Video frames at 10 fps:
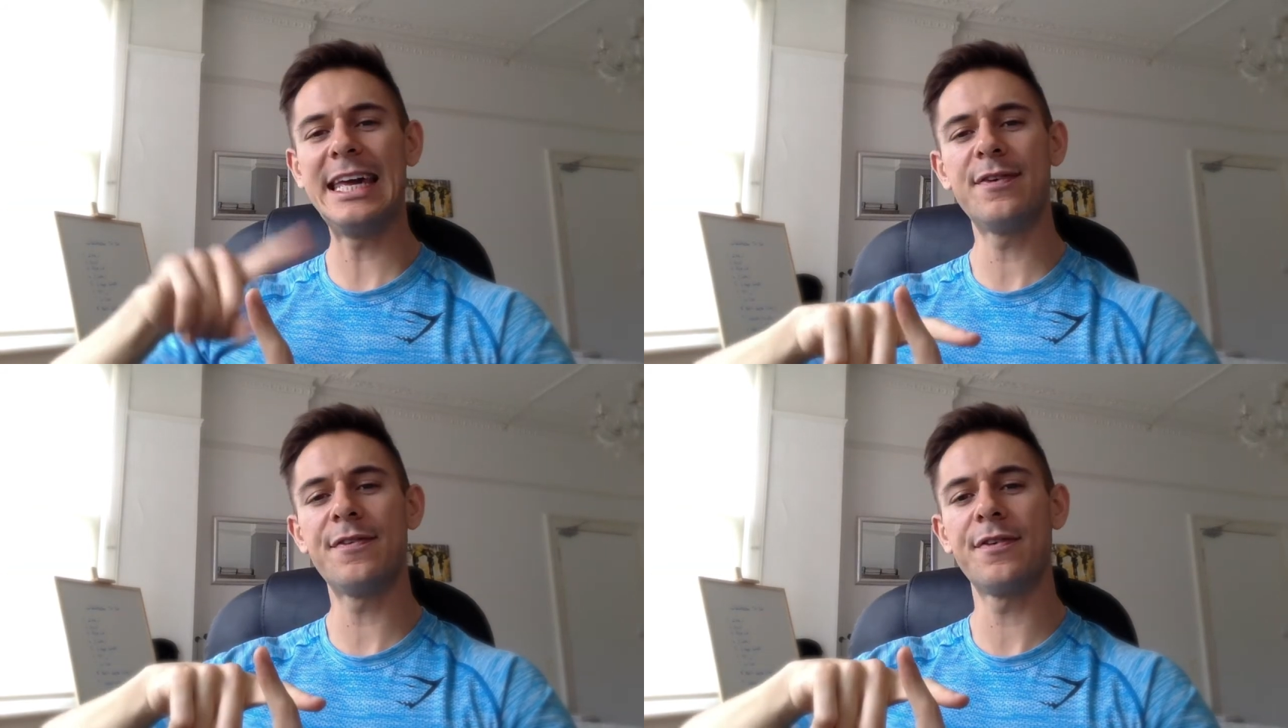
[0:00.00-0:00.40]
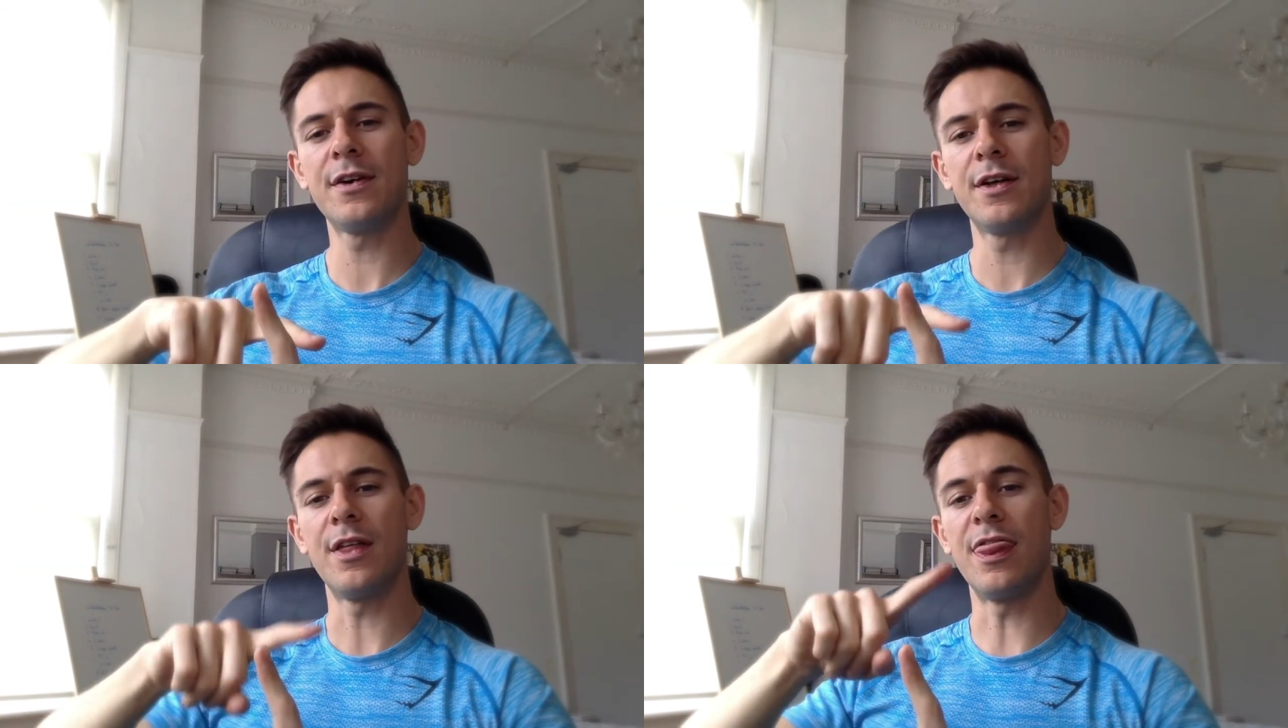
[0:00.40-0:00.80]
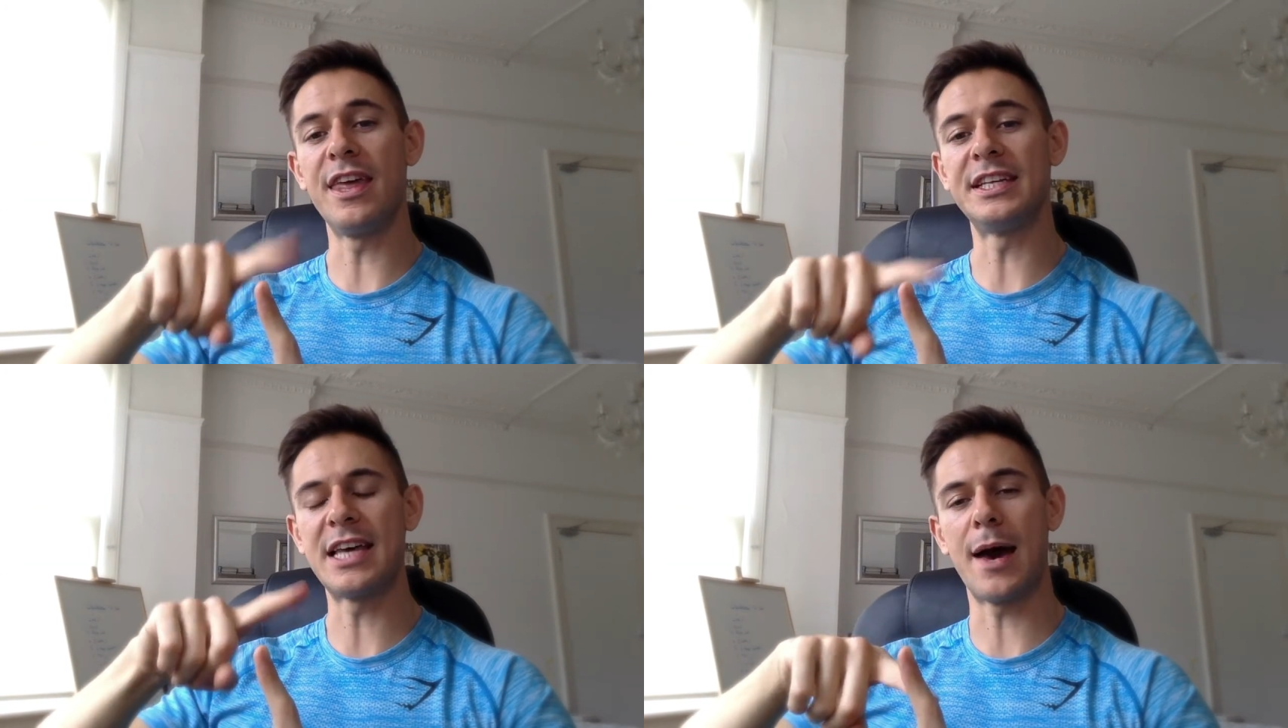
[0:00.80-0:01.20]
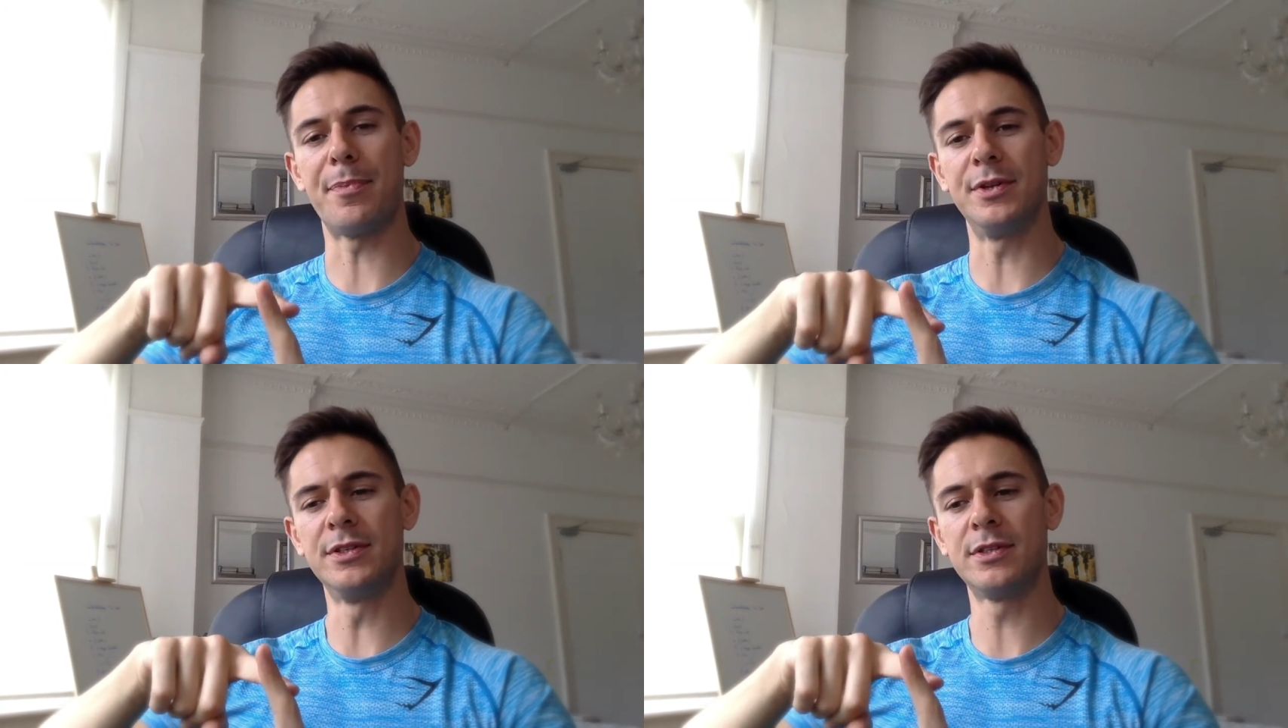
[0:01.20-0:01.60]
if this
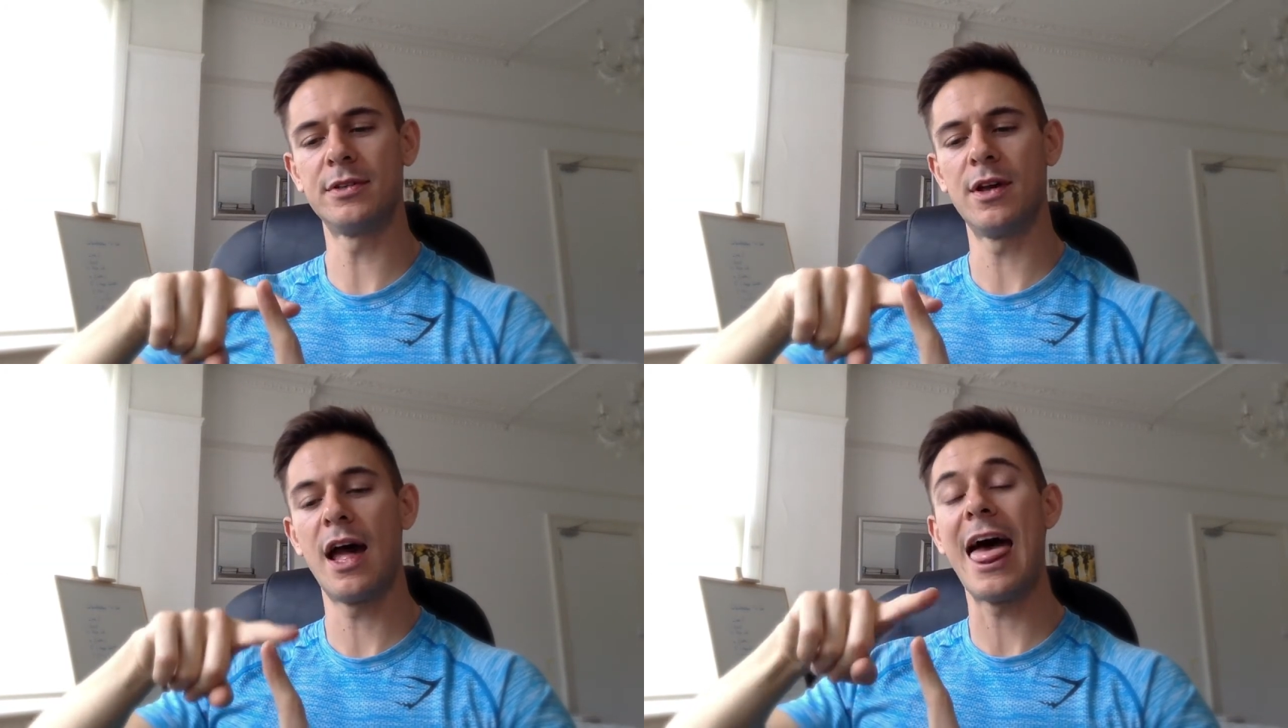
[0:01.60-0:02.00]
happens,